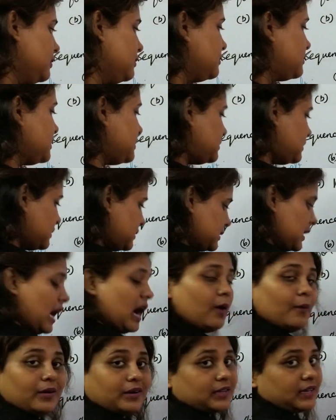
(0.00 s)
This is
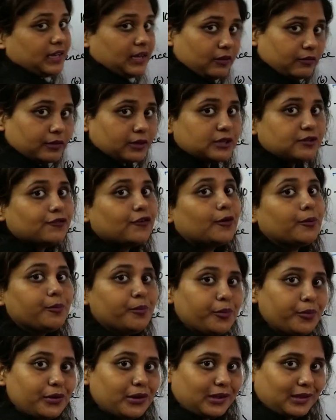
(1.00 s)
our keyword for
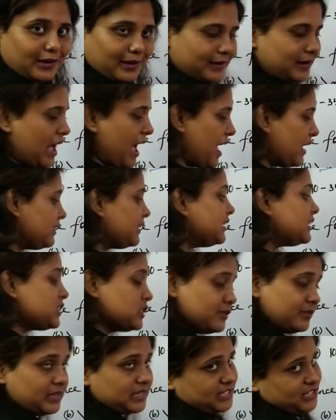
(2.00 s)
Boolean, and it
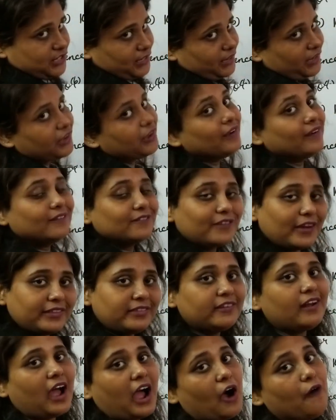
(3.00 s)
will check
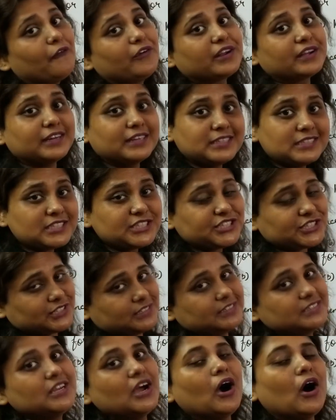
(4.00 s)
whether our condition
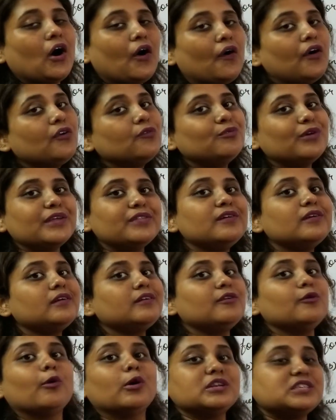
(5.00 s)
or whether
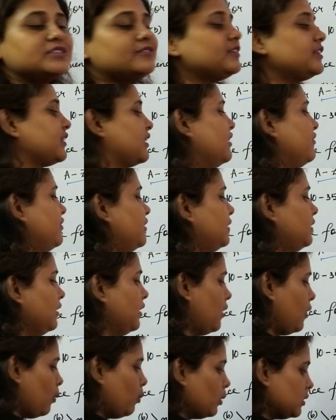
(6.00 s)

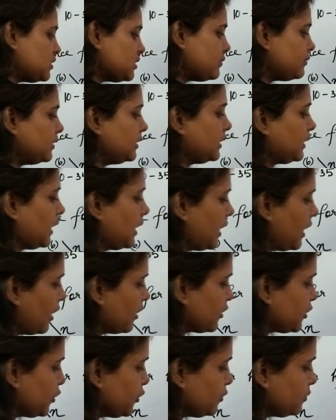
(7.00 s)
whatever
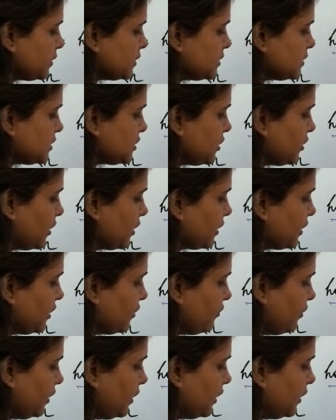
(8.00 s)
arguments you are
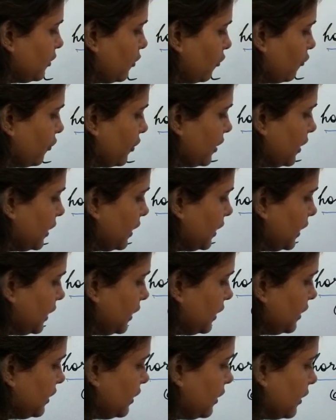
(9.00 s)
giving in over
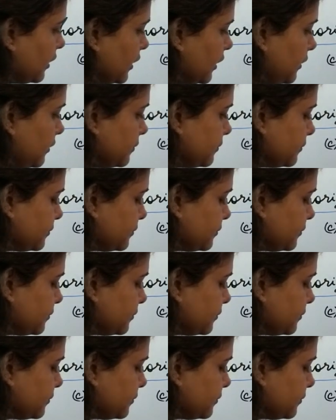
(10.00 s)
here,